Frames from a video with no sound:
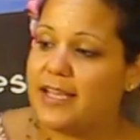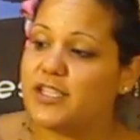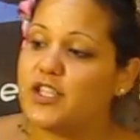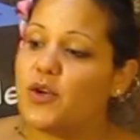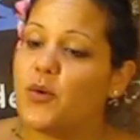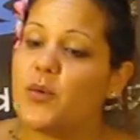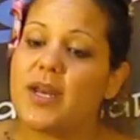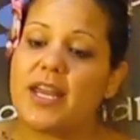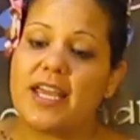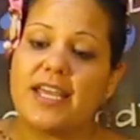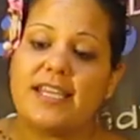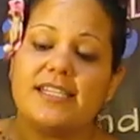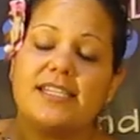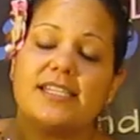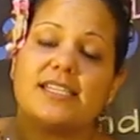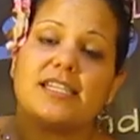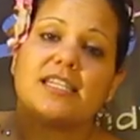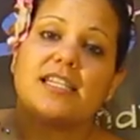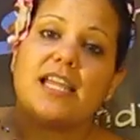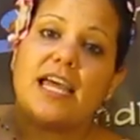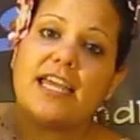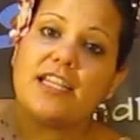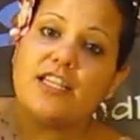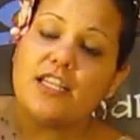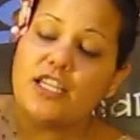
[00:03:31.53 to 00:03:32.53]
so it is
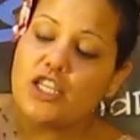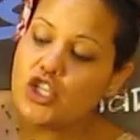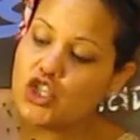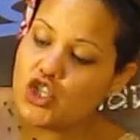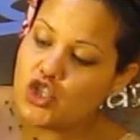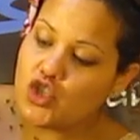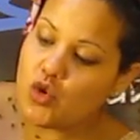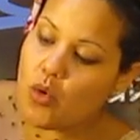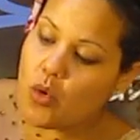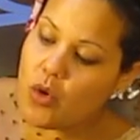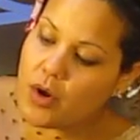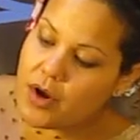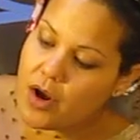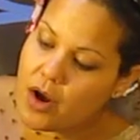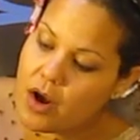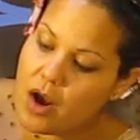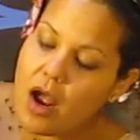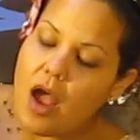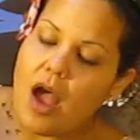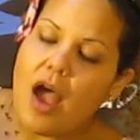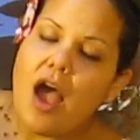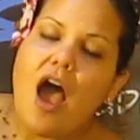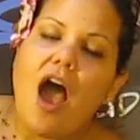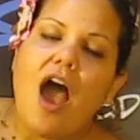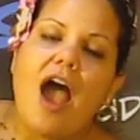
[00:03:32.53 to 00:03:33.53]
slightly shorter,
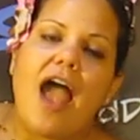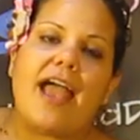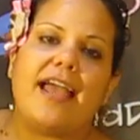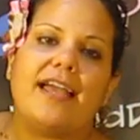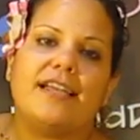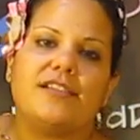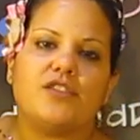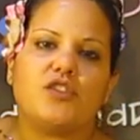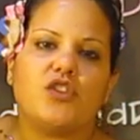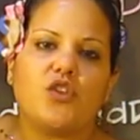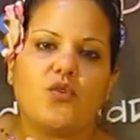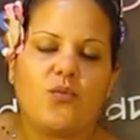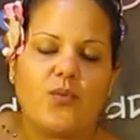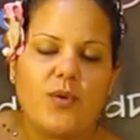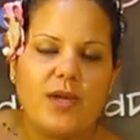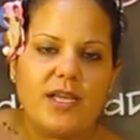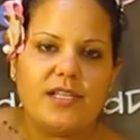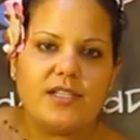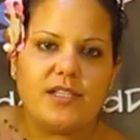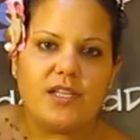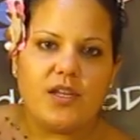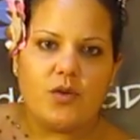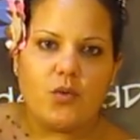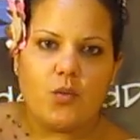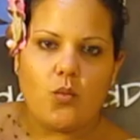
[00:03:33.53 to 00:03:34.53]
and the
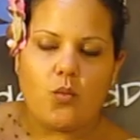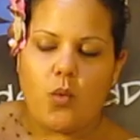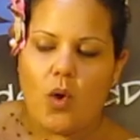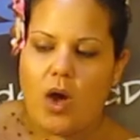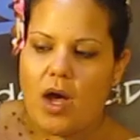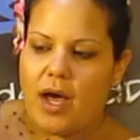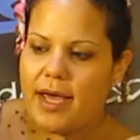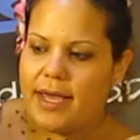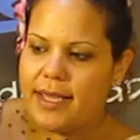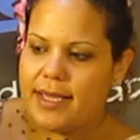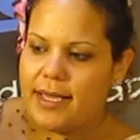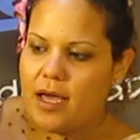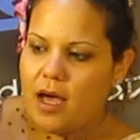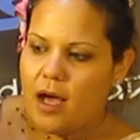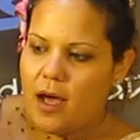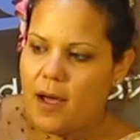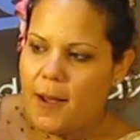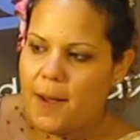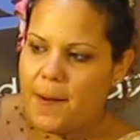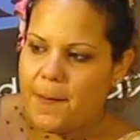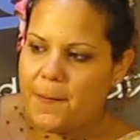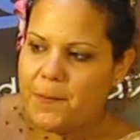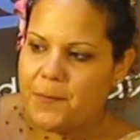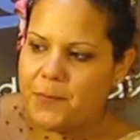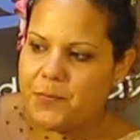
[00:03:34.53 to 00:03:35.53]
reason why
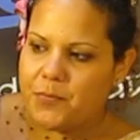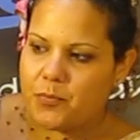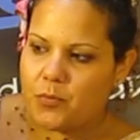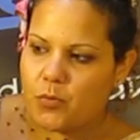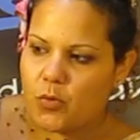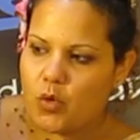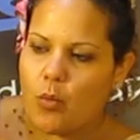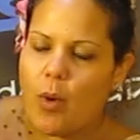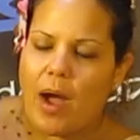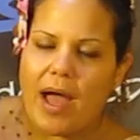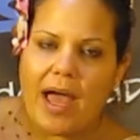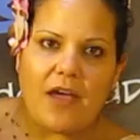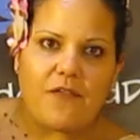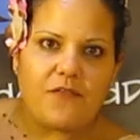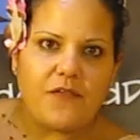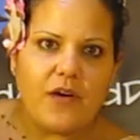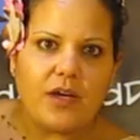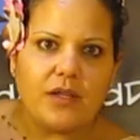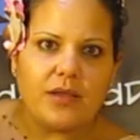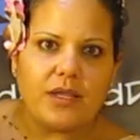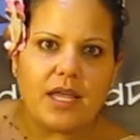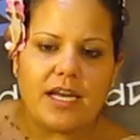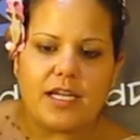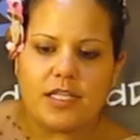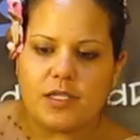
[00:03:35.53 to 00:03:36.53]
I
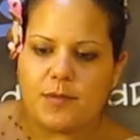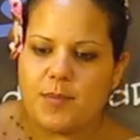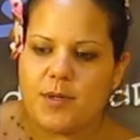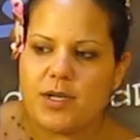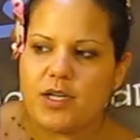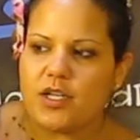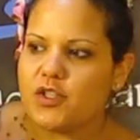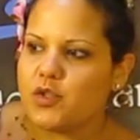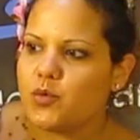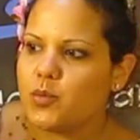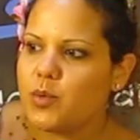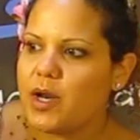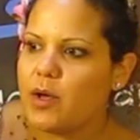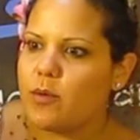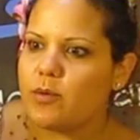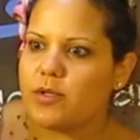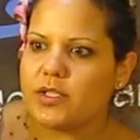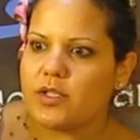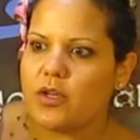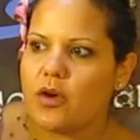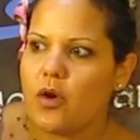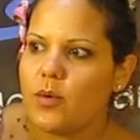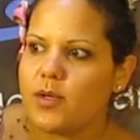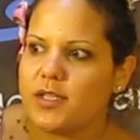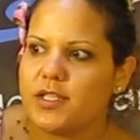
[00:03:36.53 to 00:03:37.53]
felt that is because when I was
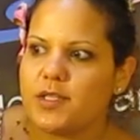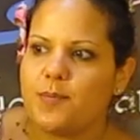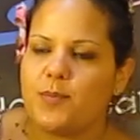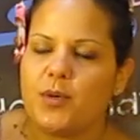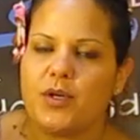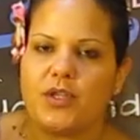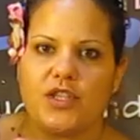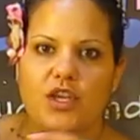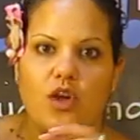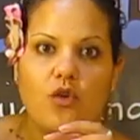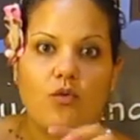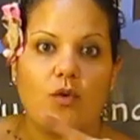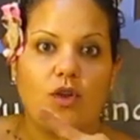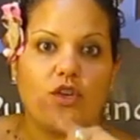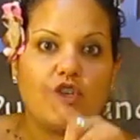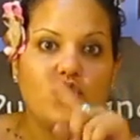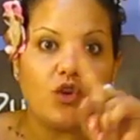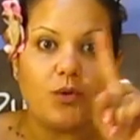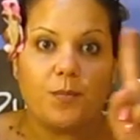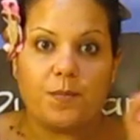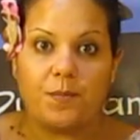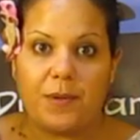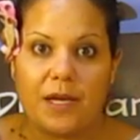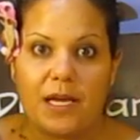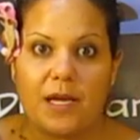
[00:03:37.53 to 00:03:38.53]
going to put the
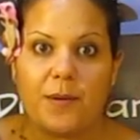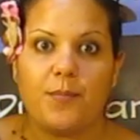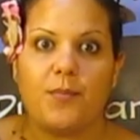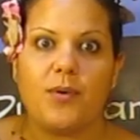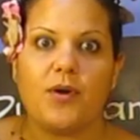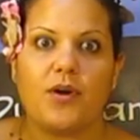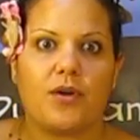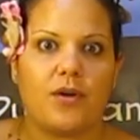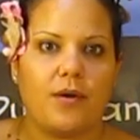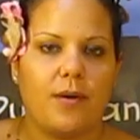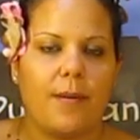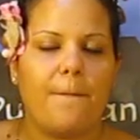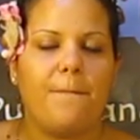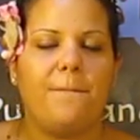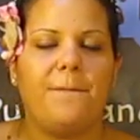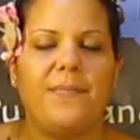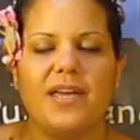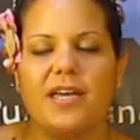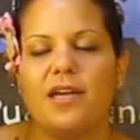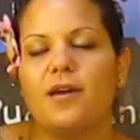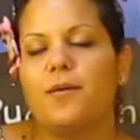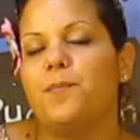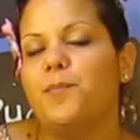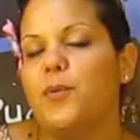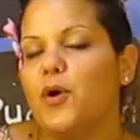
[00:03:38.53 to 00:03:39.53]
original big book
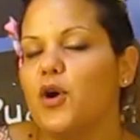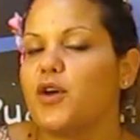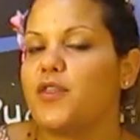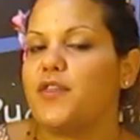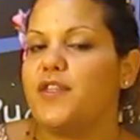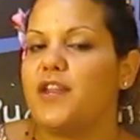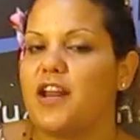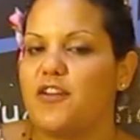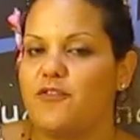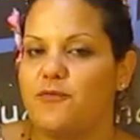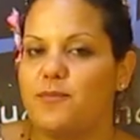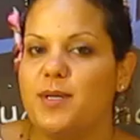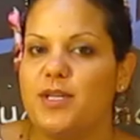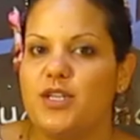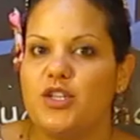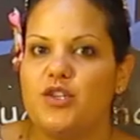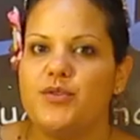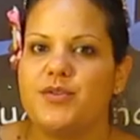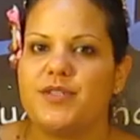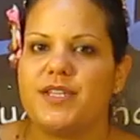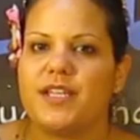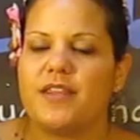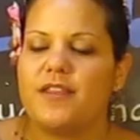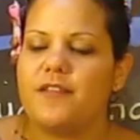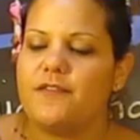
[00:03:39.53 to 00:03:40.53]
that I've been
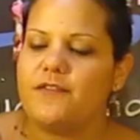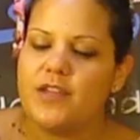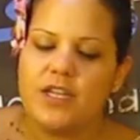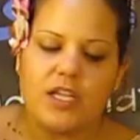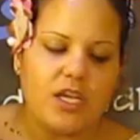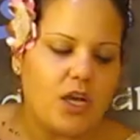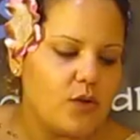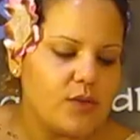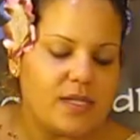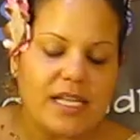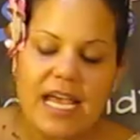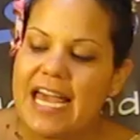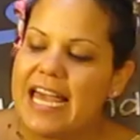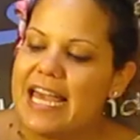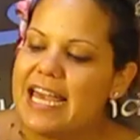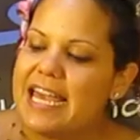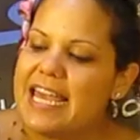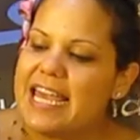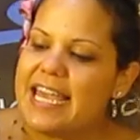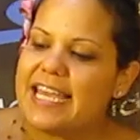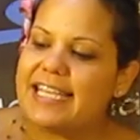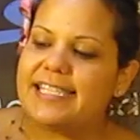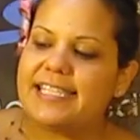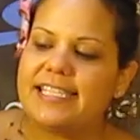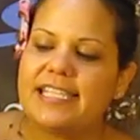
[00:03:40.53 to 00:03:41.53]
using in the videos,
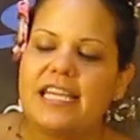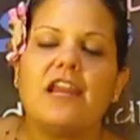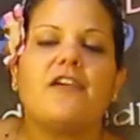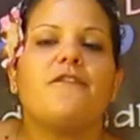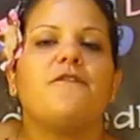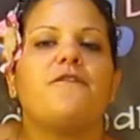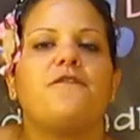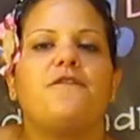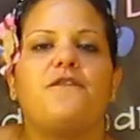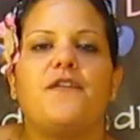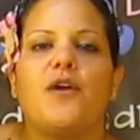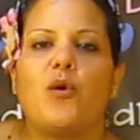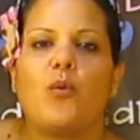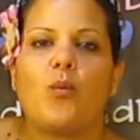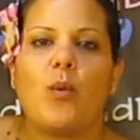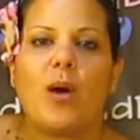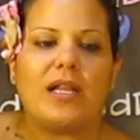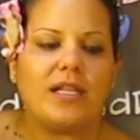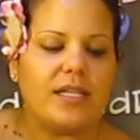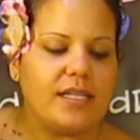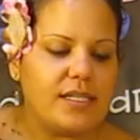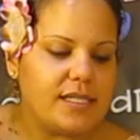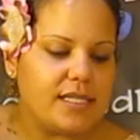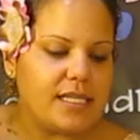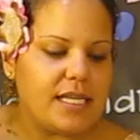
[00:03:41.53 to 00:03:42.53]
it didn't fit
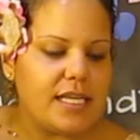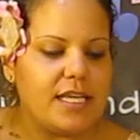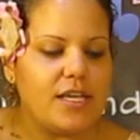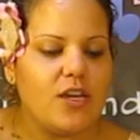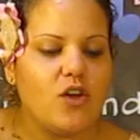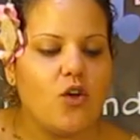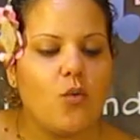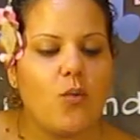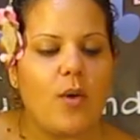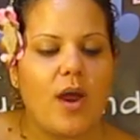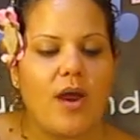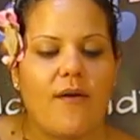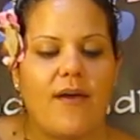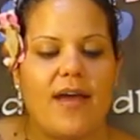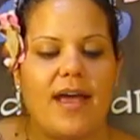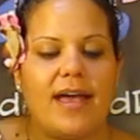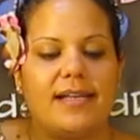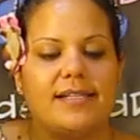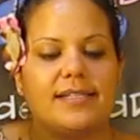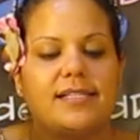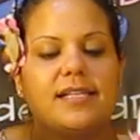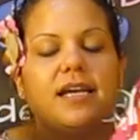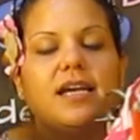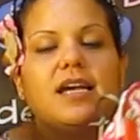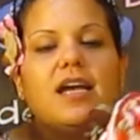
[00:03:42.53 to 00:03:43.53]
well into here,
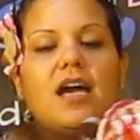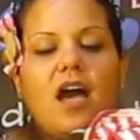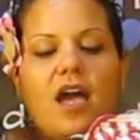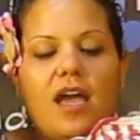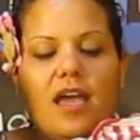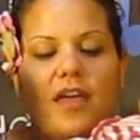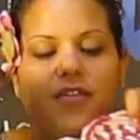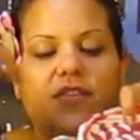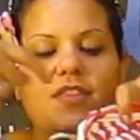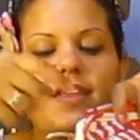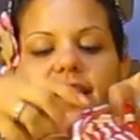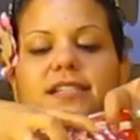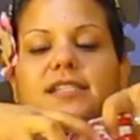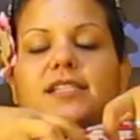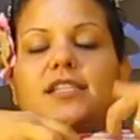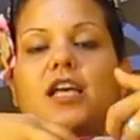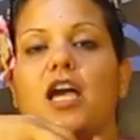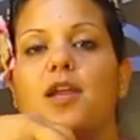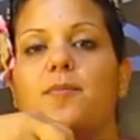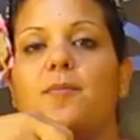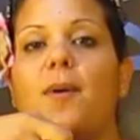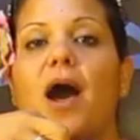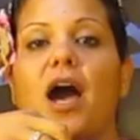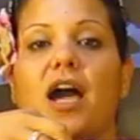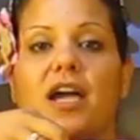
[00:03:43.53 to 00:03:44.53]
whereas in this
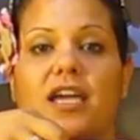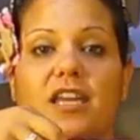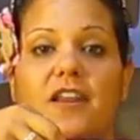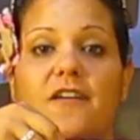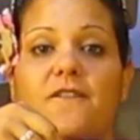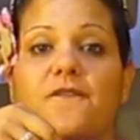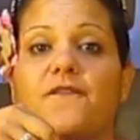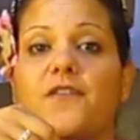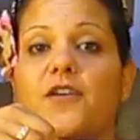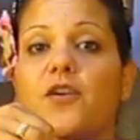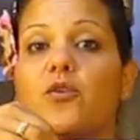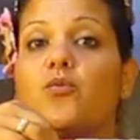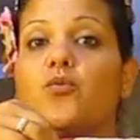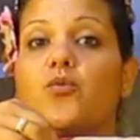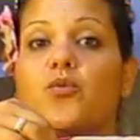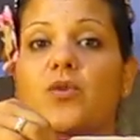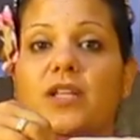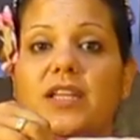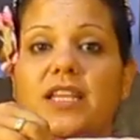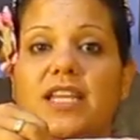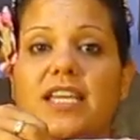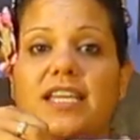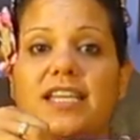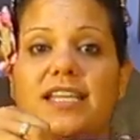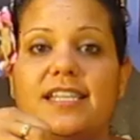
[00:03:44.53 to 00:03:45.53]
side pocket it fit
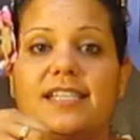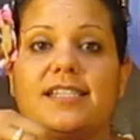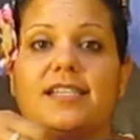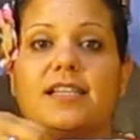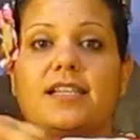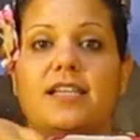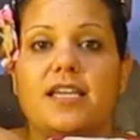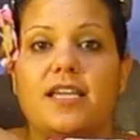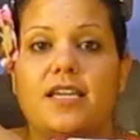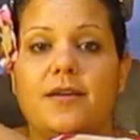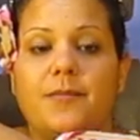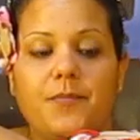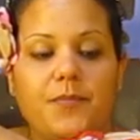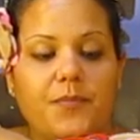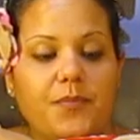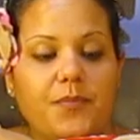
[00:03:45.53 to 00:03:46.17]
really easily.